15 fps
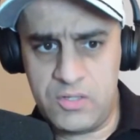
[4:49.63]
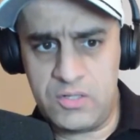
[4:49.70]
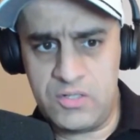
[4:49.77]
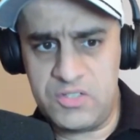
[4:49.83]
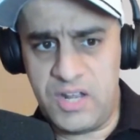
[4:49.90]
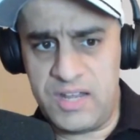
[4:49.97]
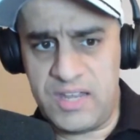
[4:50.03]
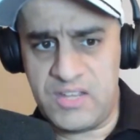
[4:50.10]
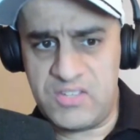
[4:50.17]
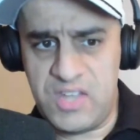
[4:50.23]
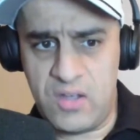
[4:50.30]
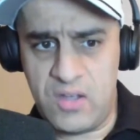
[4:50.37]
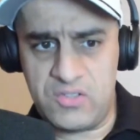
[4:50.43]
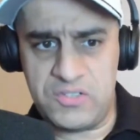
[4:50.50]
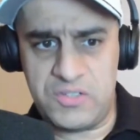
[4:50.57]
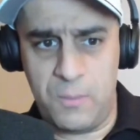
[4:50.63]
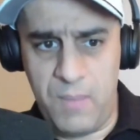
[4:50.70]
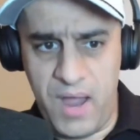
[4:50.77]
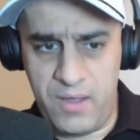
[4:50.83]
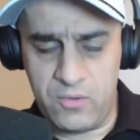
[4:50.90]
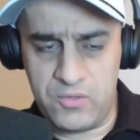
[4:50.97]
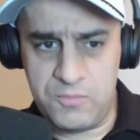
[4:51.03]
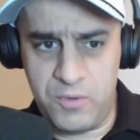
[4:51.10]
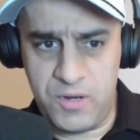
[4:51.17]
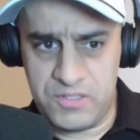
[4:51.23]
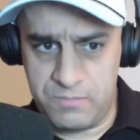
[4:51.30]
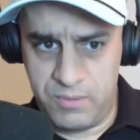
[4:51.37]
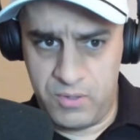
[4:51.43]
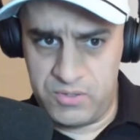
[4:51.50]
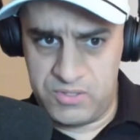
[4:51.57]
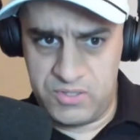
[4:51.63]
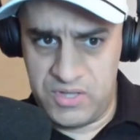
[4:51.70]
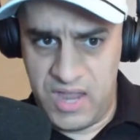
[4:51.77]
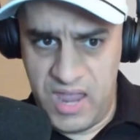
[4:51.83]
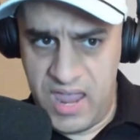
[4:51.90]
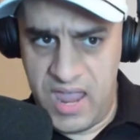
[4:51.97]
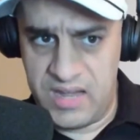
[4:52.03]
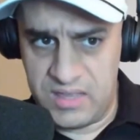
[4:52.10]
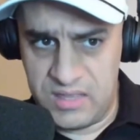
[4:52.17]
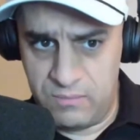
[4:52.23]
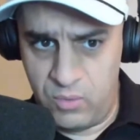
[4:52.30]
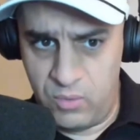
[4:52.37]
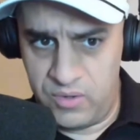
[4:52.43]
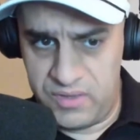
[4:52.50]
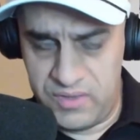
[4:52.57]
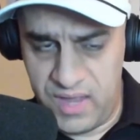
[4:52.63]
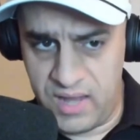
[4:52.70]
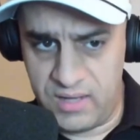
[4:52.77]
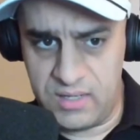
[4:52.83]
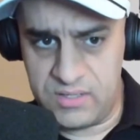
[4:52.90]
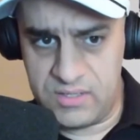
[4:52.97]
Turns out, I guess now it's just a mild sprain as opposed to anything more than that.